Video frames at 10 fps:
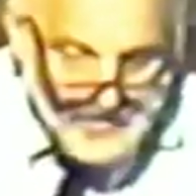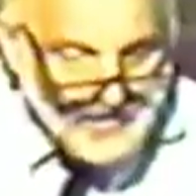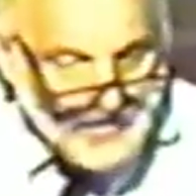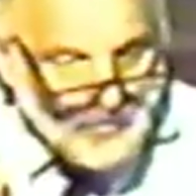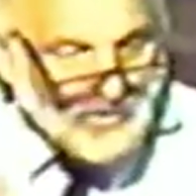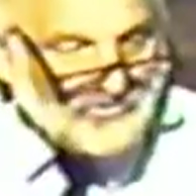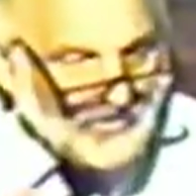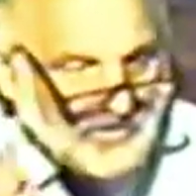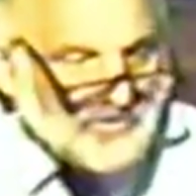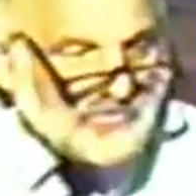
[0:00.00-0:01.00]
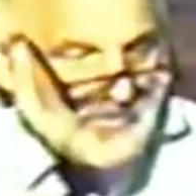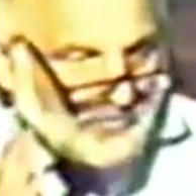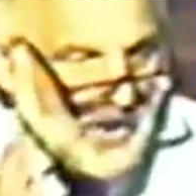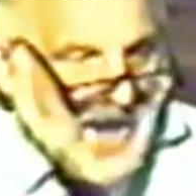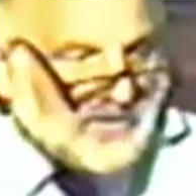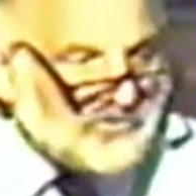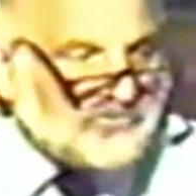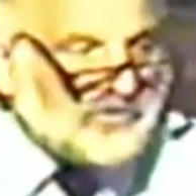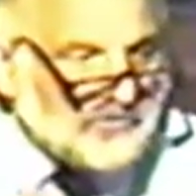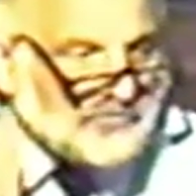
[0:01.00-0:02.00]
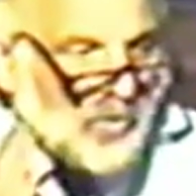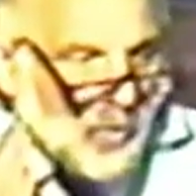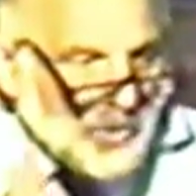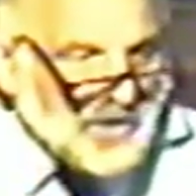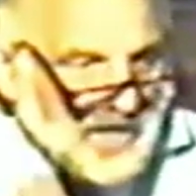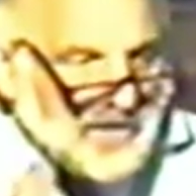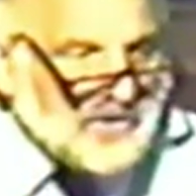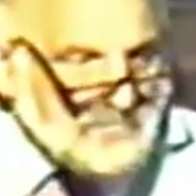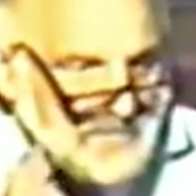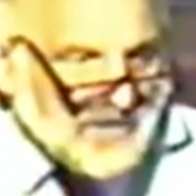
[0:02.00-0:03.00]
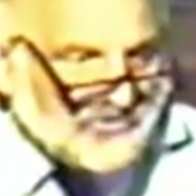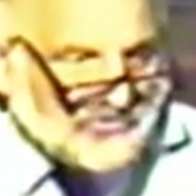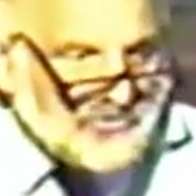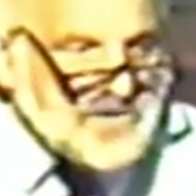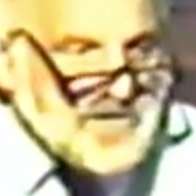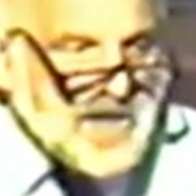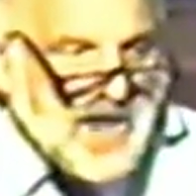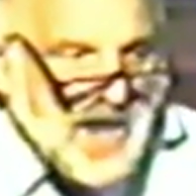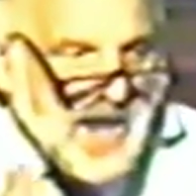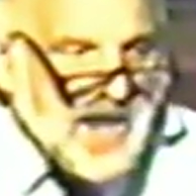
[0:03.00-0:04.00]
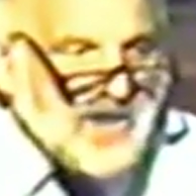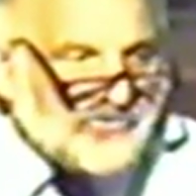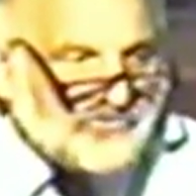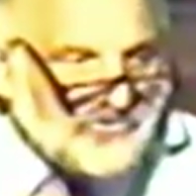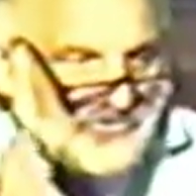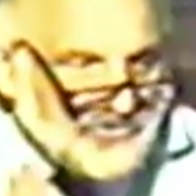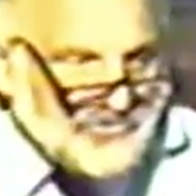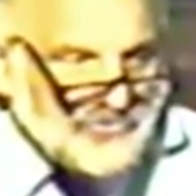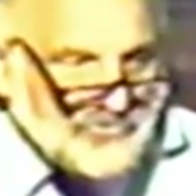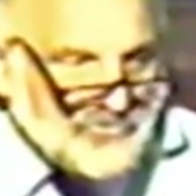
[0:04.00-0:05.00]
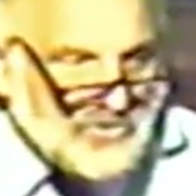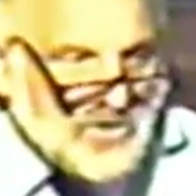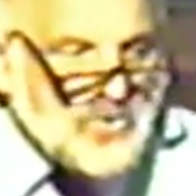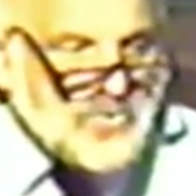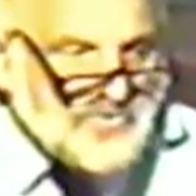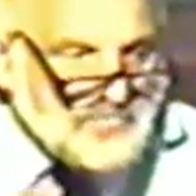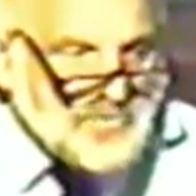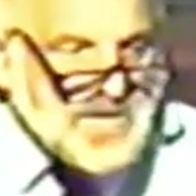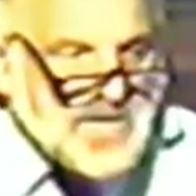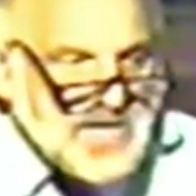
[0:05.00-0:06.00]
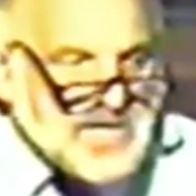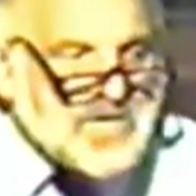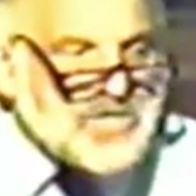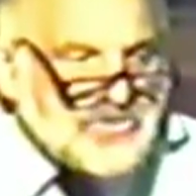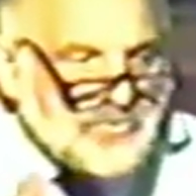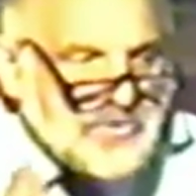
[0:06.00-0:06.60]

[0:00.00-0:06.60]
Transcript: And I want to say to you, the practice of ordained ministry has to do with being the